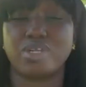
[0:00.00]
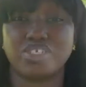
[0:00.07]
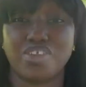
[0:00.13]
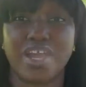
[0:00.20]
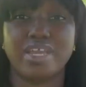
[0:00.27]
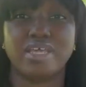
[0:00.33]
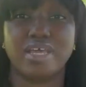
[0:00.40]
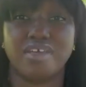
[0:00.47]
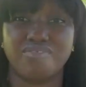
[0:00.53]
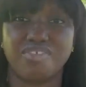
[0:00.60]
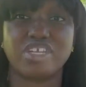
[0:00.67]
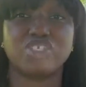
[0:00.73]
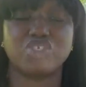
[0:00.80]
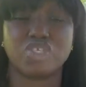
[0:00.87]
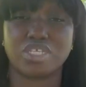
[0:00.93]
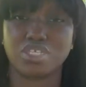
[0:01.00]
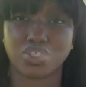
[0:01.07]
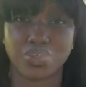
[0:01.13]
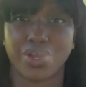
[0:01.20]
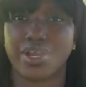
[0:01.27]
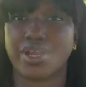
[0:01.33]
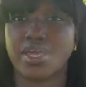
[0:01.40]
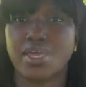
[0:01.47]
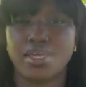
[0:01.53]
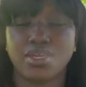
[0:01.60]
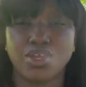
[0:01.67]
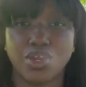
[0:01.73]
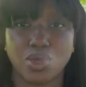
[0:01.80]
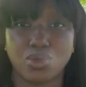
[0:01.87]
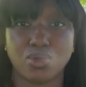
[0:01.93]
We're trying to eventually start,
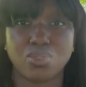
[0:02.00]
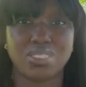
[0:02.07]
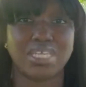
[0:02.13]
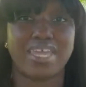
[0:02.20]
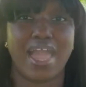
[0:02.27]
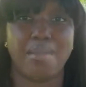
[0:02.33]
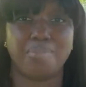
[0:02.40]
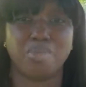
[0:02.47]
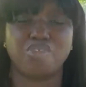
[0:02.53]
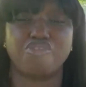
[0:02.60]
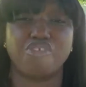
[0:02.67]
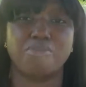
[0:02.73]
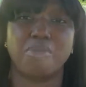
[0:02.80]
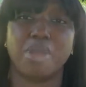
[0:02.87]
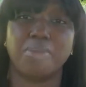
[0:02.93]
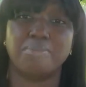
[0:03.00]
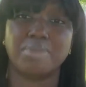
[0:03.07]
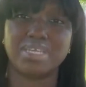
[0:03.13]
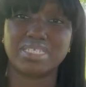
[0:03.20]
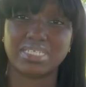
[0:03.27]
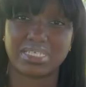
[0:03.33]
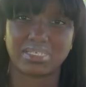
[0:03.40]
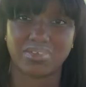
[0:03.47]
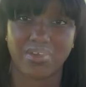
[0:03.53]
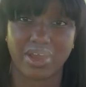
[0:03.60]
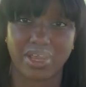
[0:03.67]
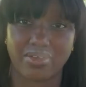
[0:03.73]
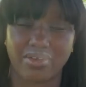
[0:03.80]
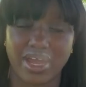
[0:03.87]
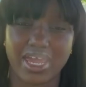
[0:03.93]
you know, using capital from our business
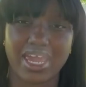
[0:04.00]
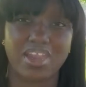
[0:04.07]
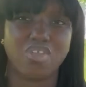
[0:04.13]
credit, right?